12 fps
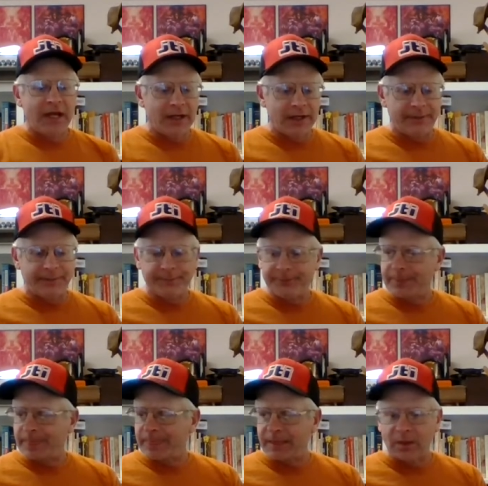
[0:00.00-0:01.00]
Um,
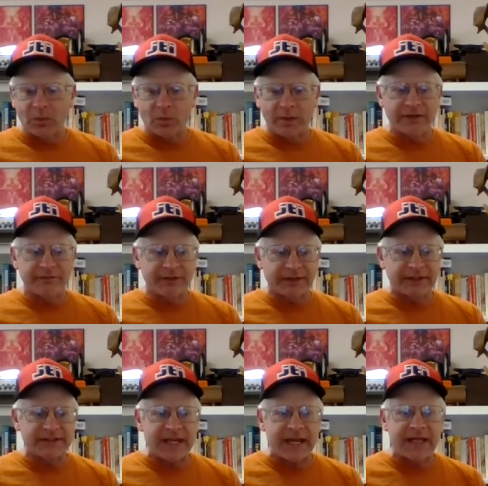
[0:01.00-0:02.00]
whatever
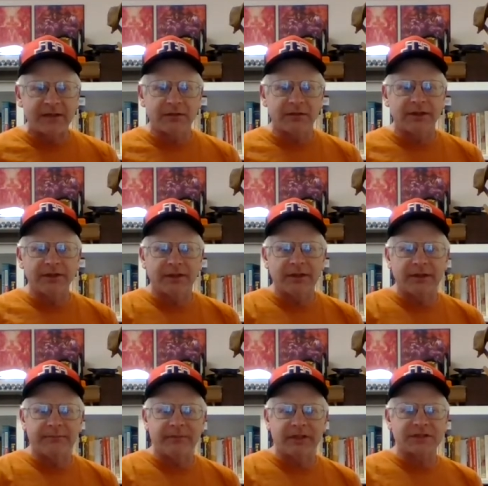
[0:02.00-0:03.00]
container that you're going
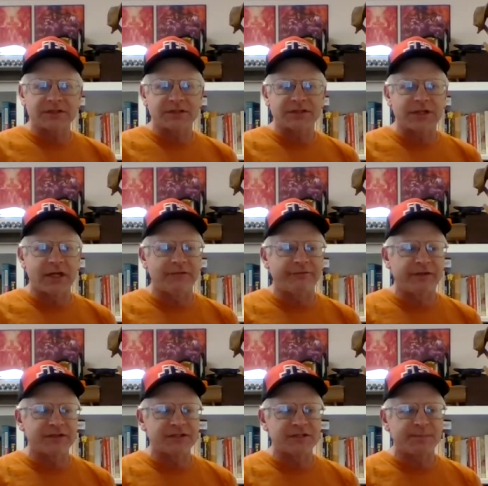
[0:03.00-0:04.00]
to mix your stuff
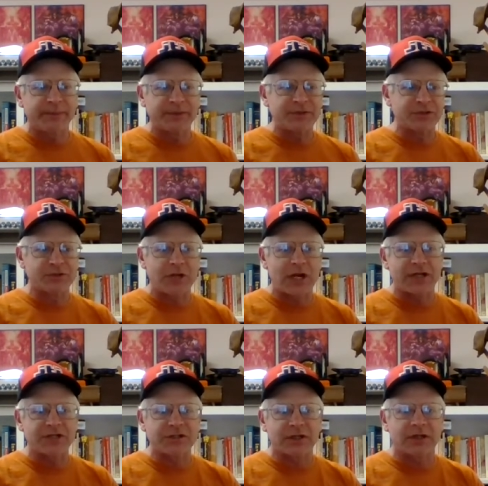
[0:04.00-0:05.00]
in, just put your dry
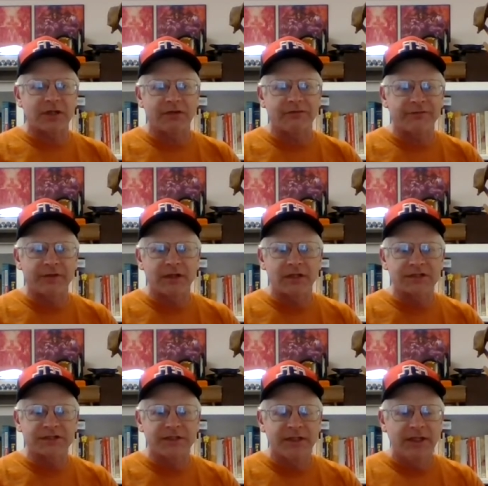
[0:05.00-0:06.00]
sugar in
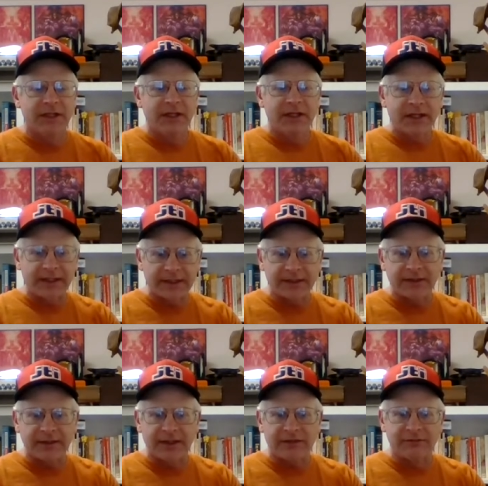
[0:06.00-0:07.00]
first, get it
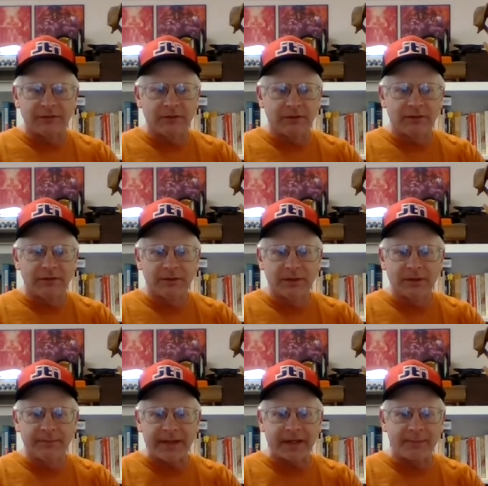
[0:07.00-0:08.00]
level,
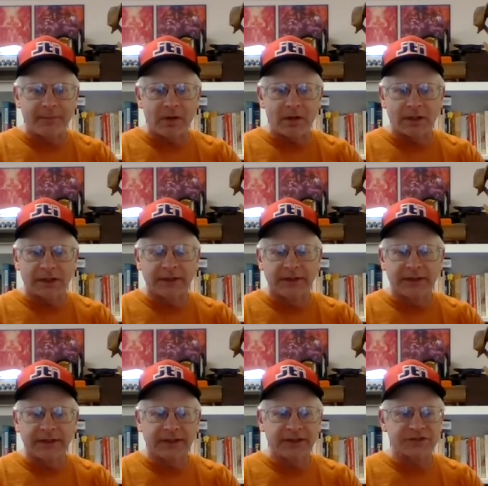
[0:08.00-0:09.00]
make a mark,
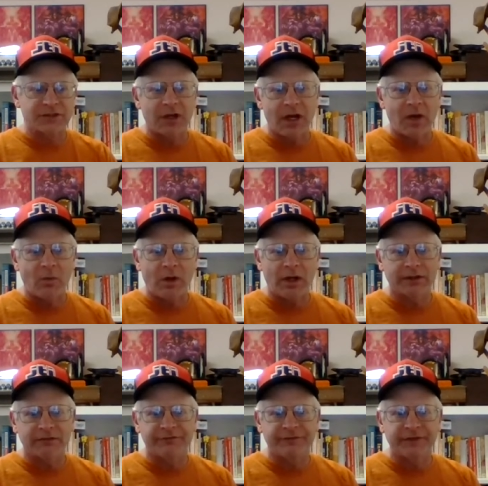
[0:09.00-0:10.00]
get your hot
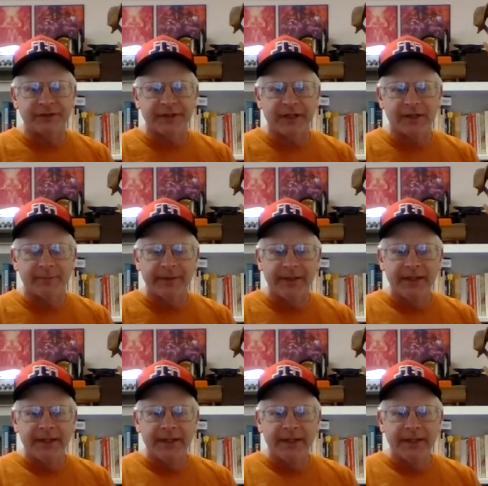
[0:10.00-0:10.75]
water, fill it up